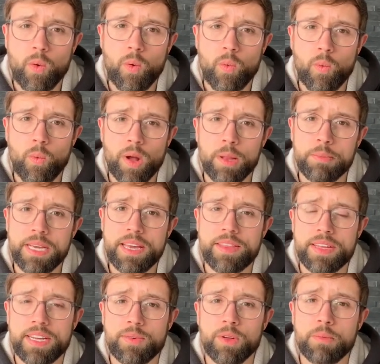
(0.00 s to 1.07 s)
will be
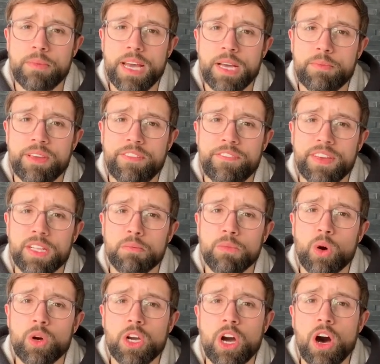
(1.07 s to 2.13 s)
that it will make me feel
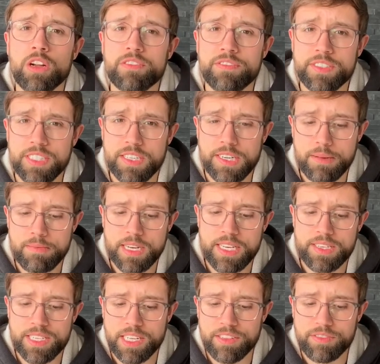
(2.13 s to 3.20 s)
more confident in
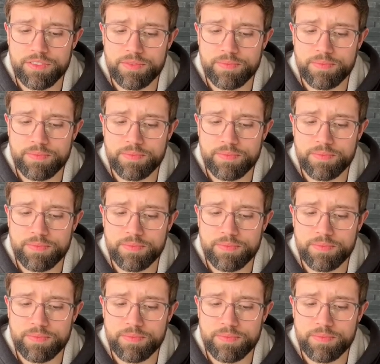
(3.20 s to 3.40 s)
myself.